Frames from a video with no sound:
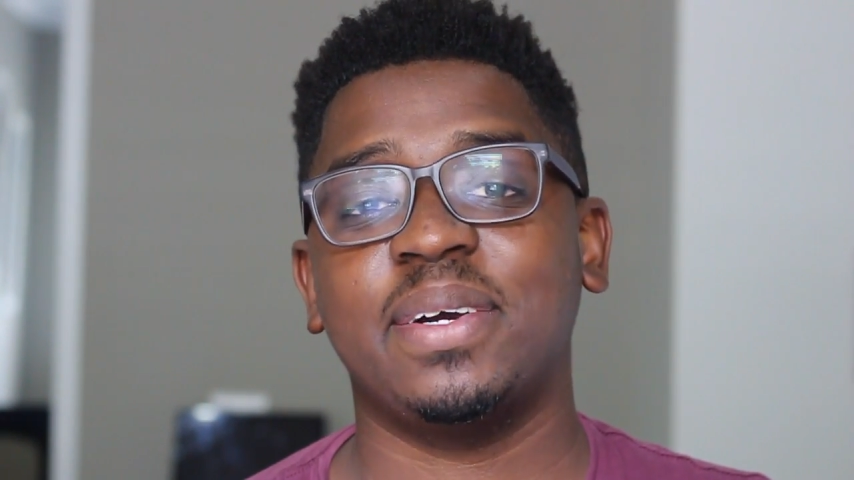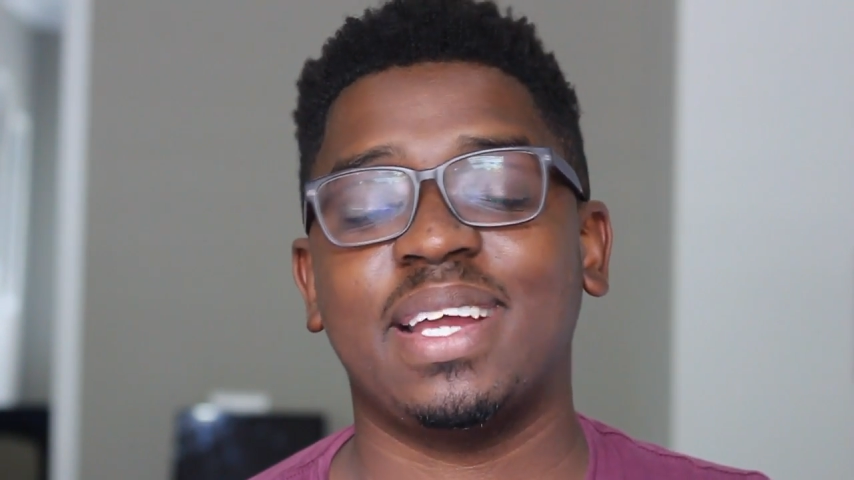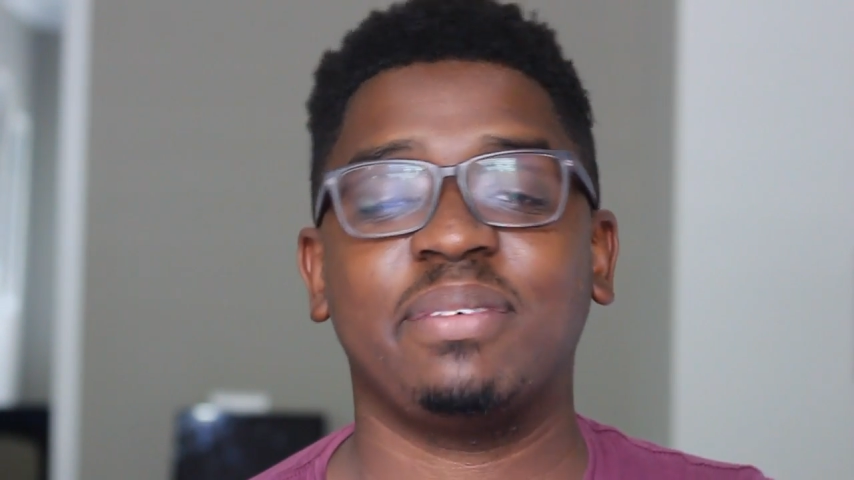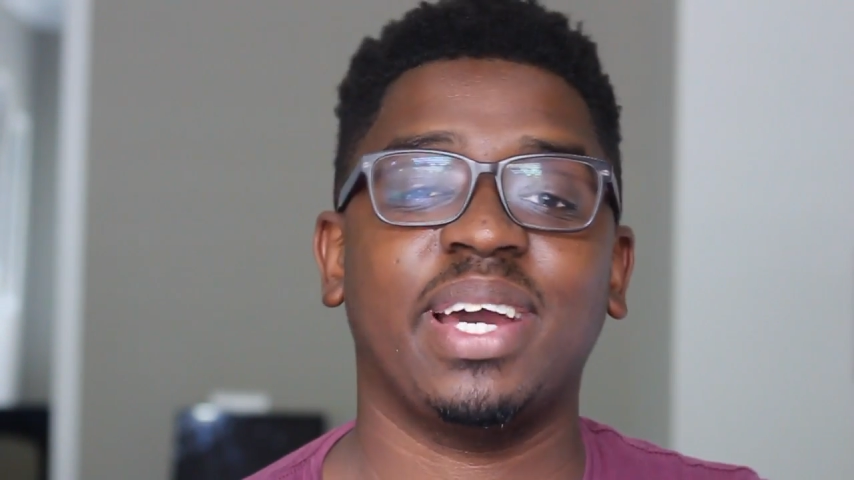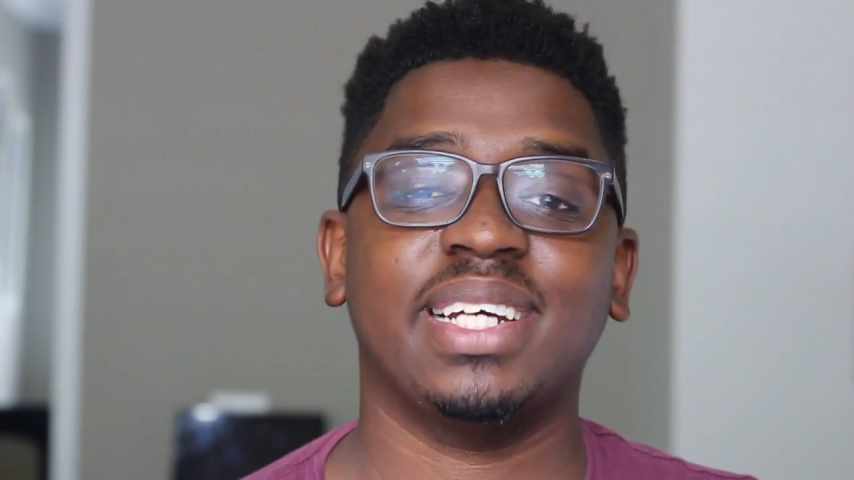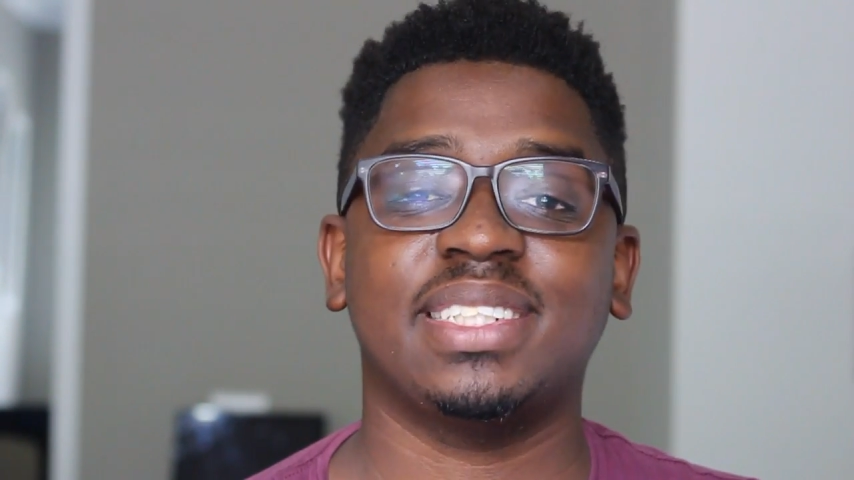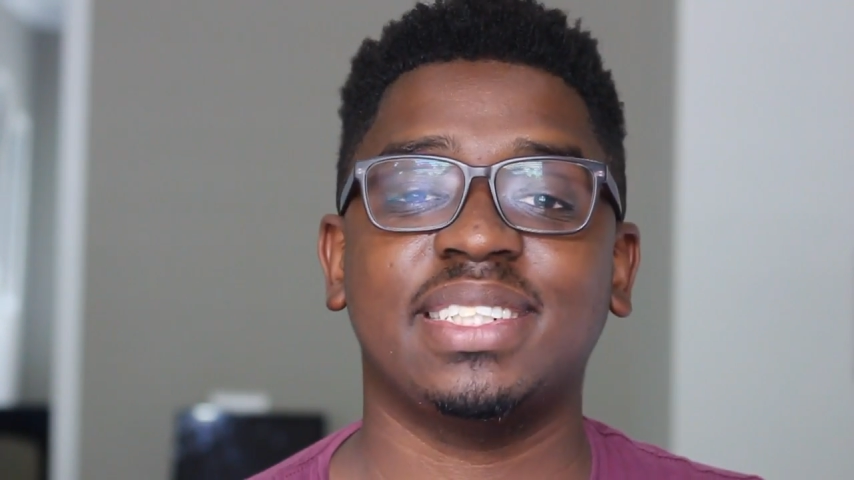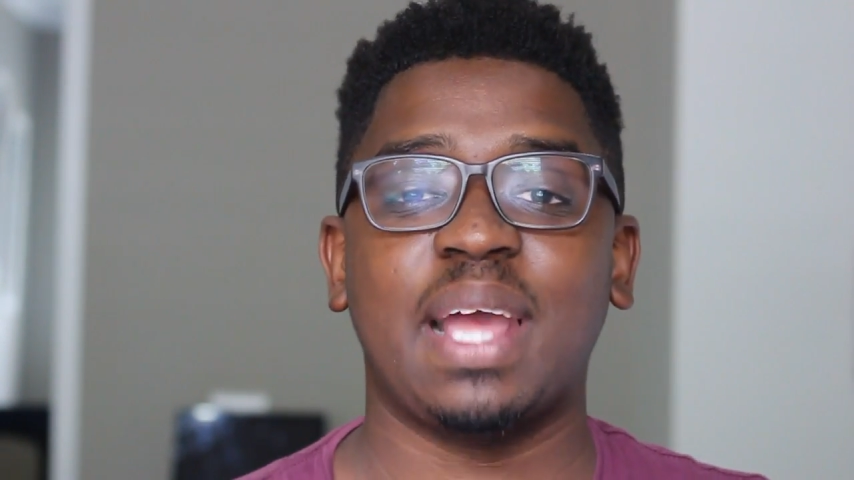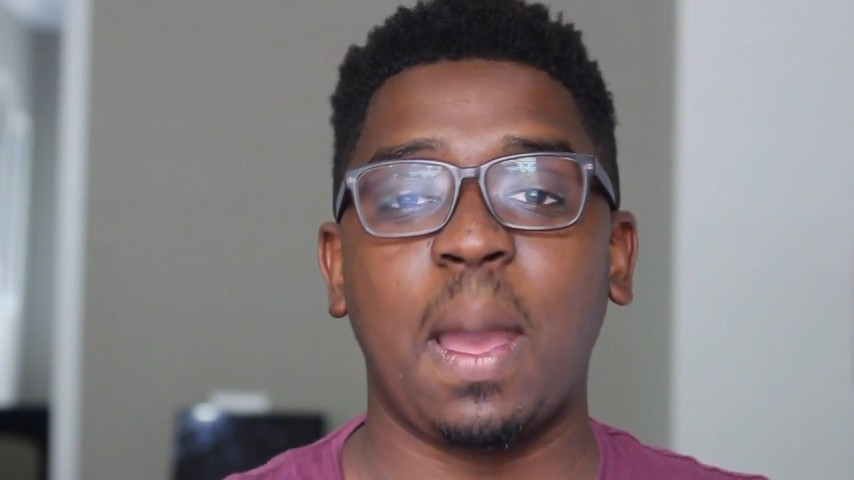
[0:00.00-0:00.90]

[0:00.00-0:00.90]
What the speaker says: Love you guys.